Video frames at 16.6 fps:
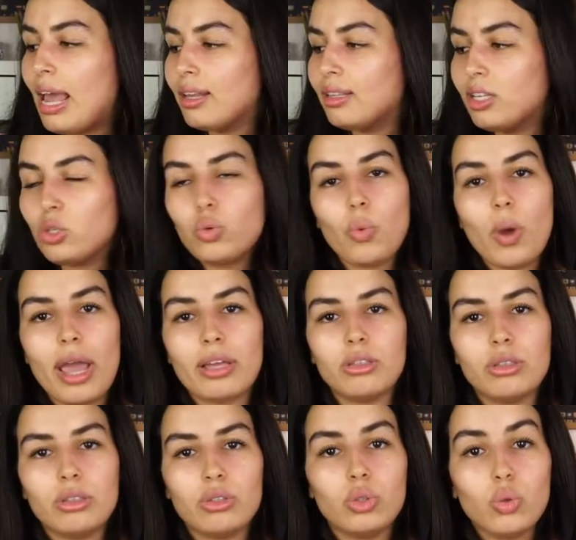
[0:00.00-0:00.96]
and this way
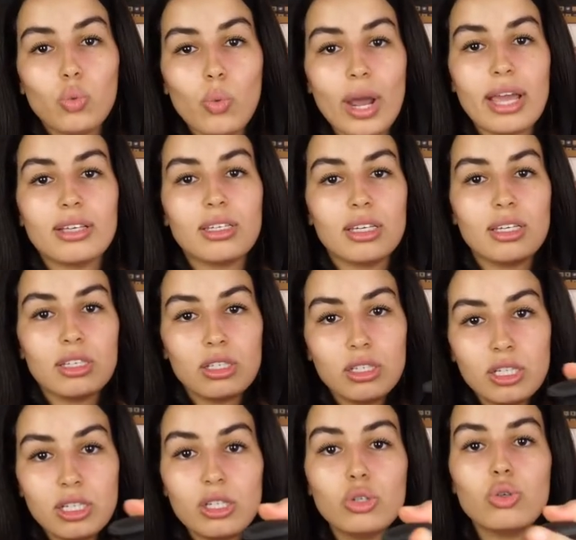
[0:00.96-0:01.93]
the weight is
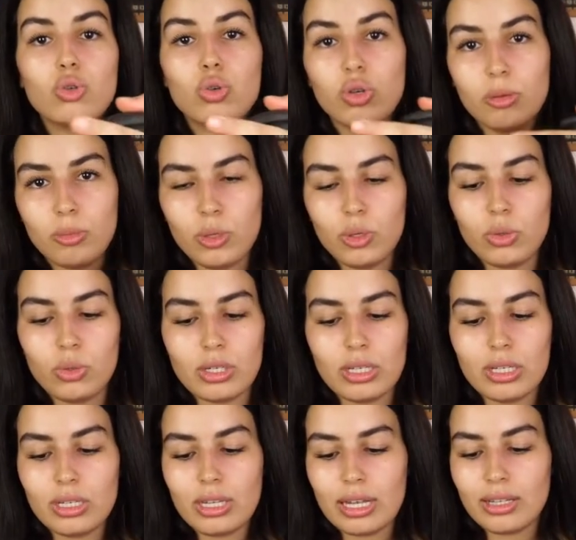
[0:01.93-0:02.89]

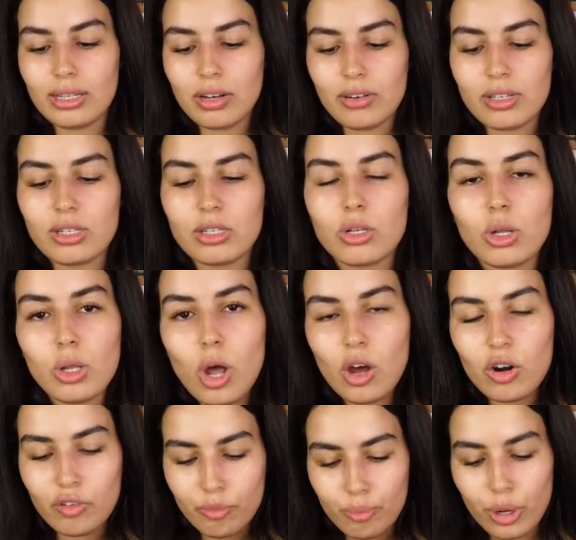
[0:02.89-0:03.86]
distributed and there isn't a
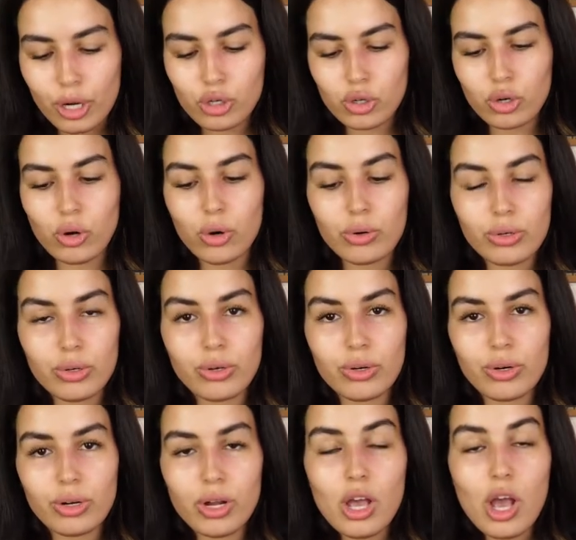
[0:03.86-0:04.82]
lot of pressure on
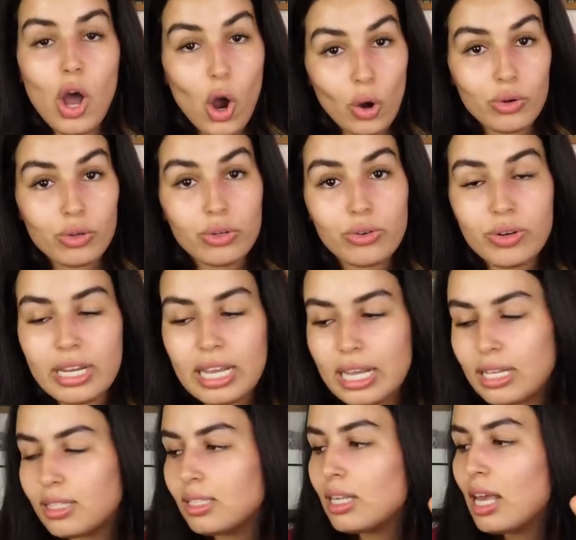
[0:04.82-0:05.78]
your
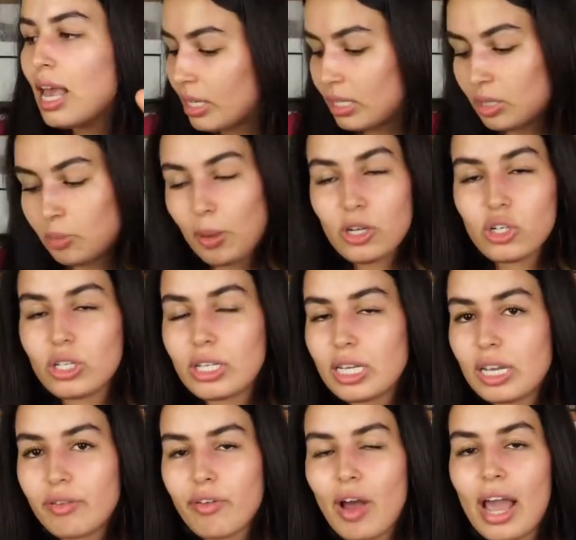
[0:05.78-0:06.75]
knees,
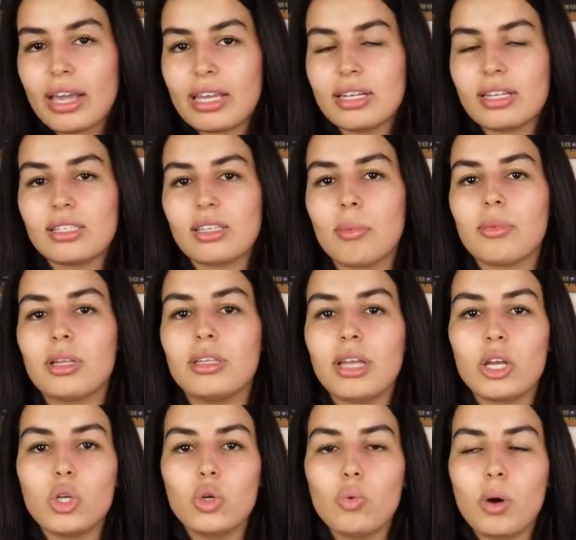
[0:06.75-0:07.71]
especially if hiking is something
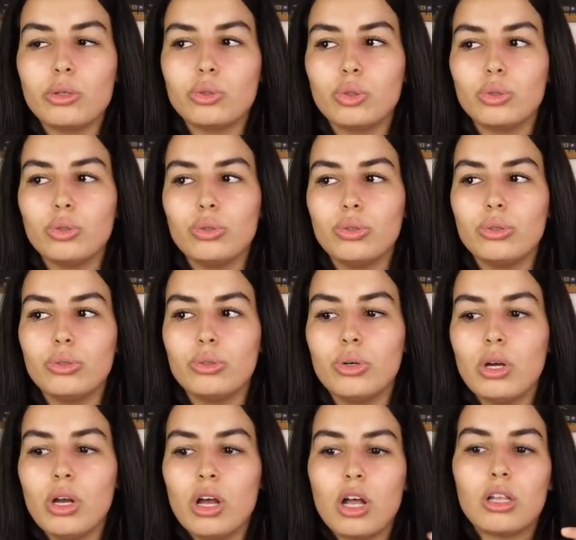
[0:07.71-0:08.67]
that you want to
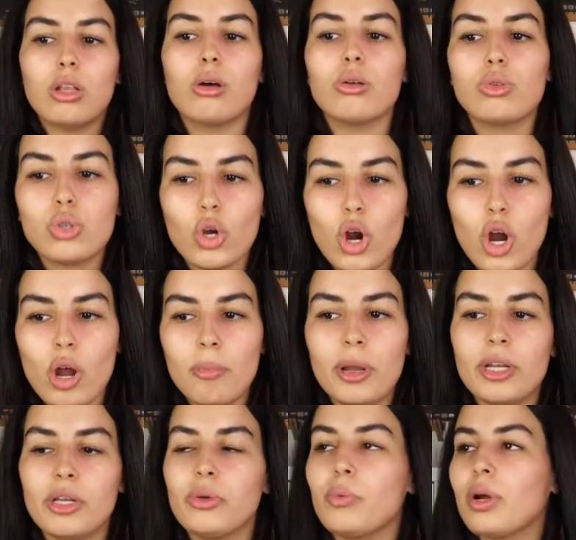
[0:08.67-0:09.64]
do long
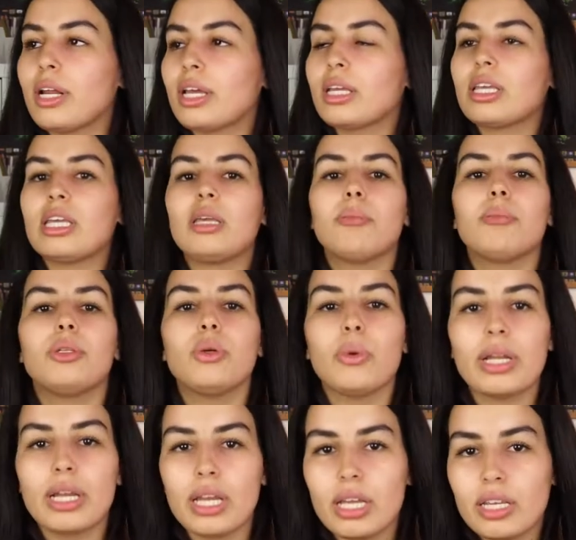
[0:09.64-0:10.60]
term and you want to keep
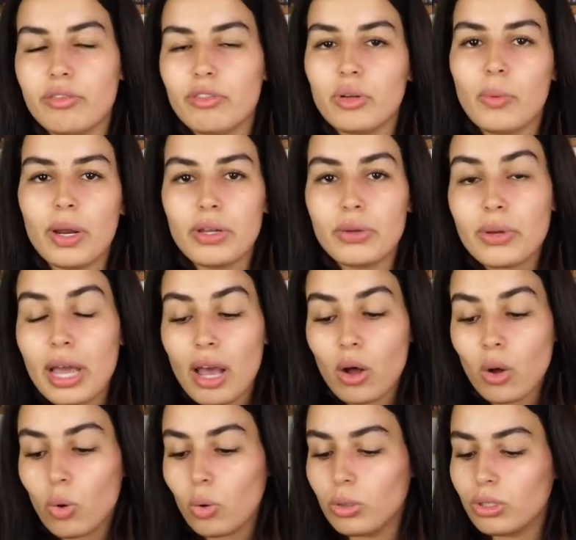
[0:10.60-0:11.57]
doing it even when you
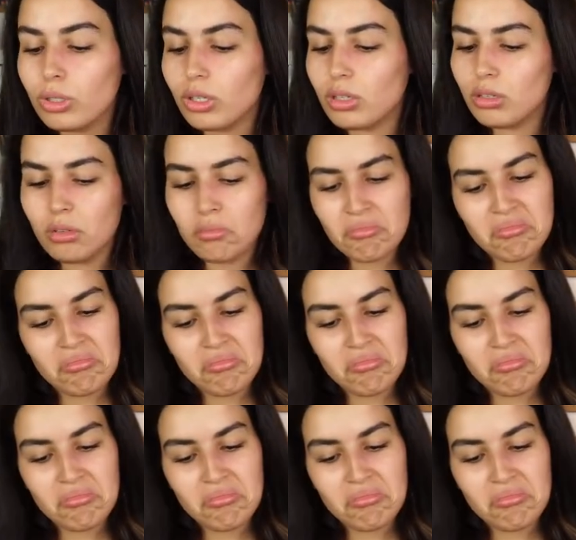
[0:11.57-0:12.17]
get older.